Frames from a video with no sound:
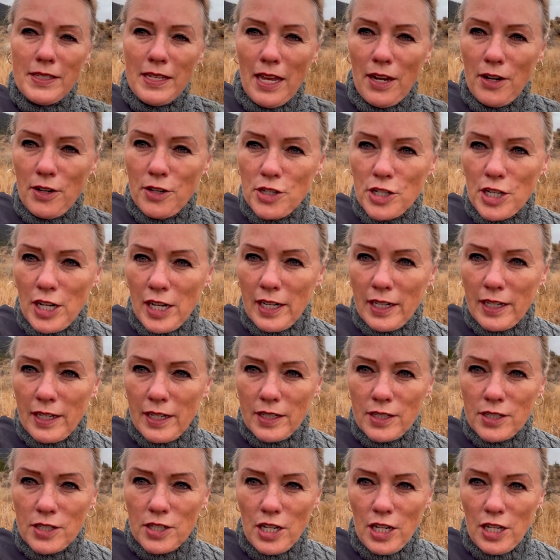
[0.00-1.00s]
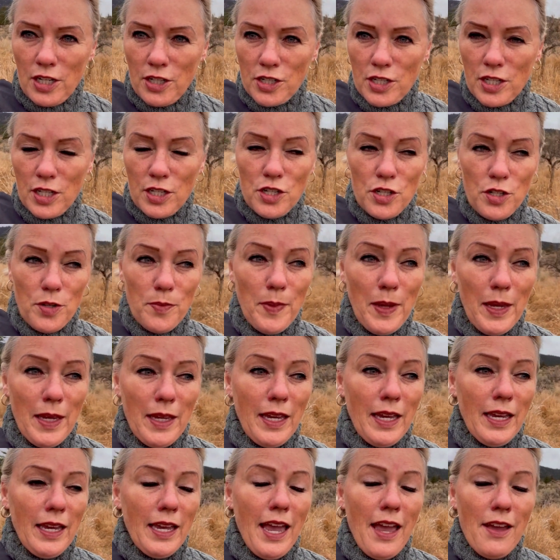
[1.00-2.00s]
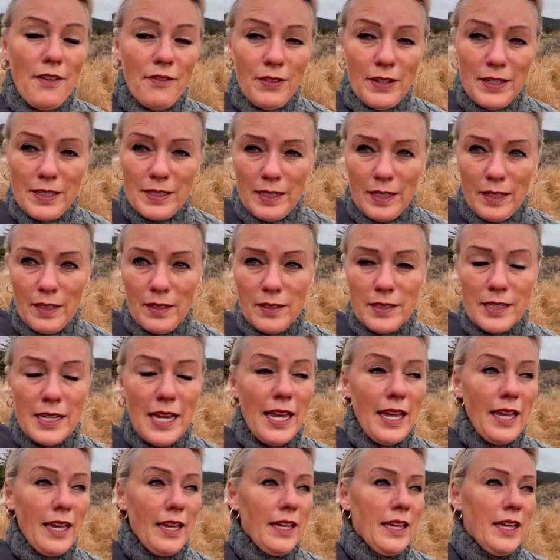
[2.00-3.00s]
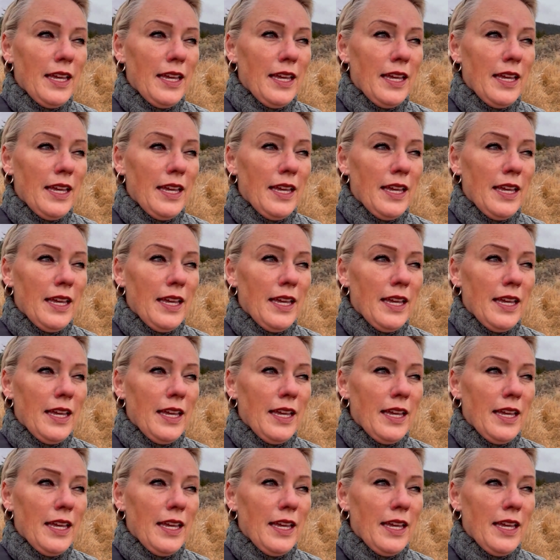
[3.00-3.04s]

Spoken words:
energetic exchange that you're making every single day.